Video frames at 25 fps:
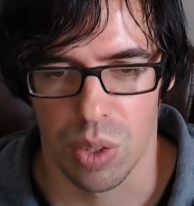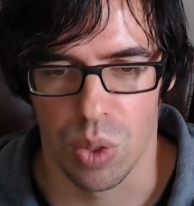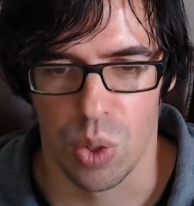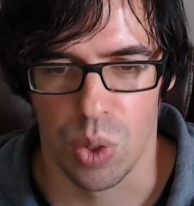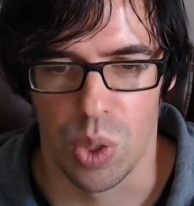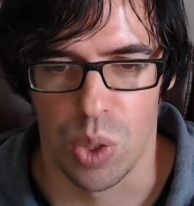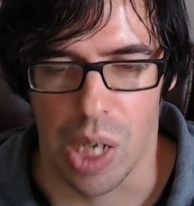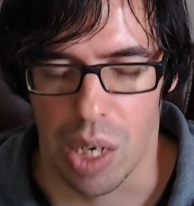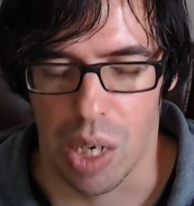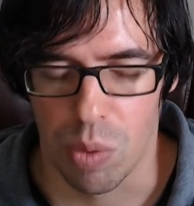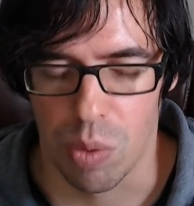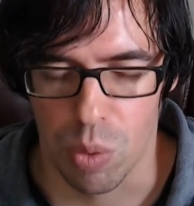
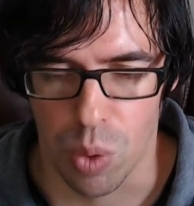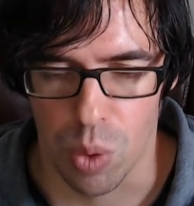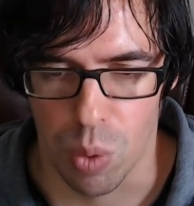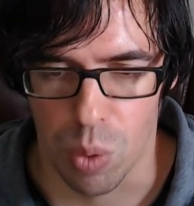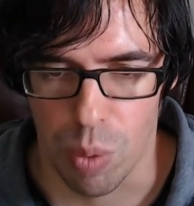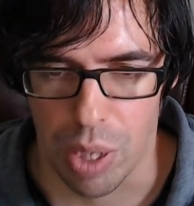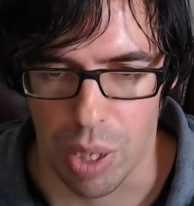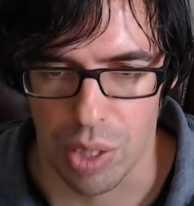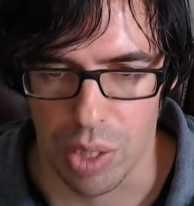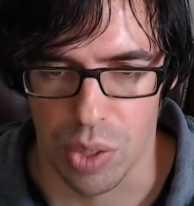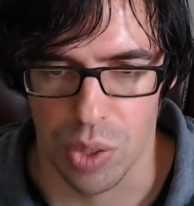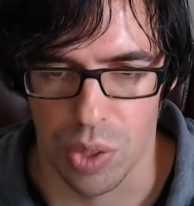general
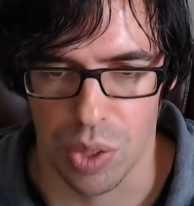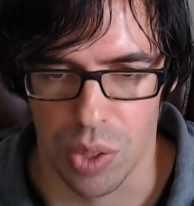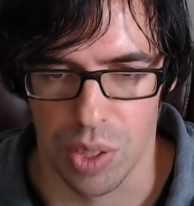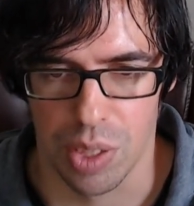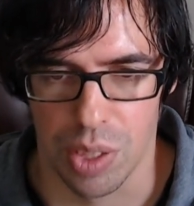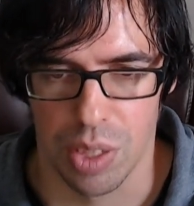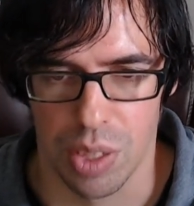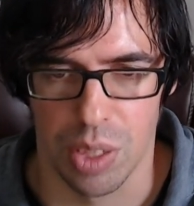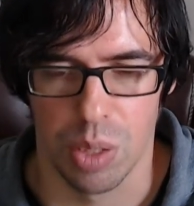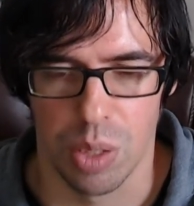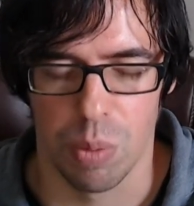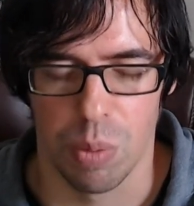
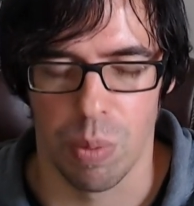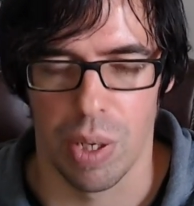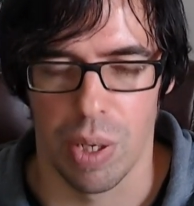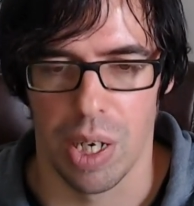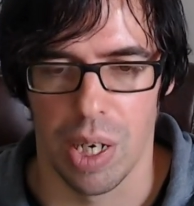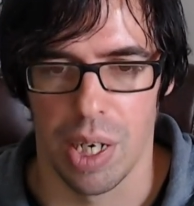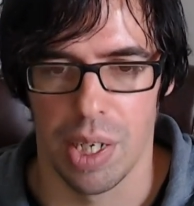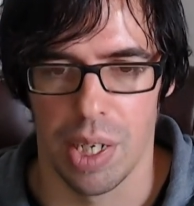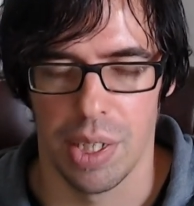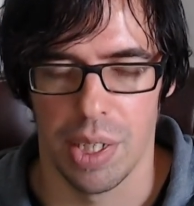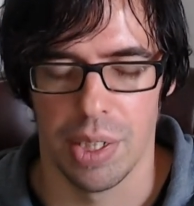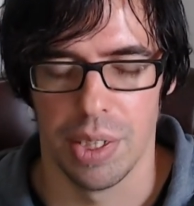questions
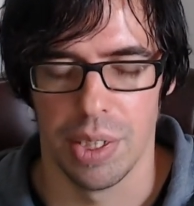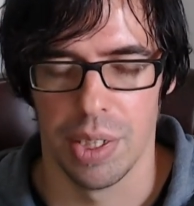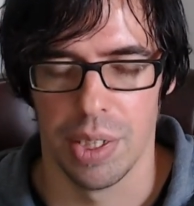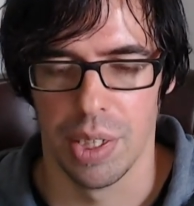where